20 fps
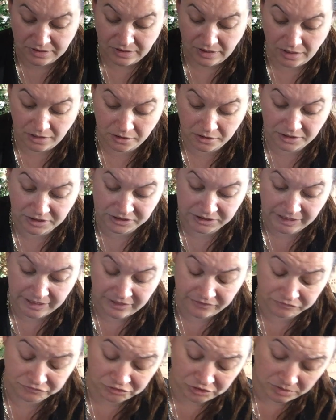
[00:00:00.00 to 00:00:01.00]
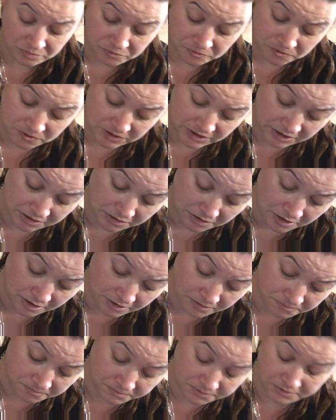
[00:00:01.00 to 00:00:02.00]
and I actually have trouble seeing the
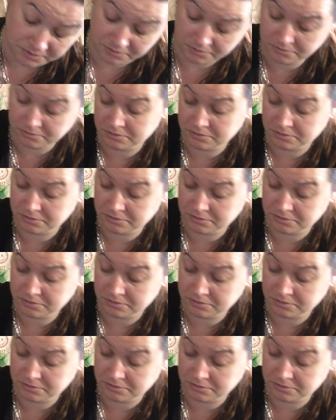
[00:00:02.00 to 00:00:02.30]
holes.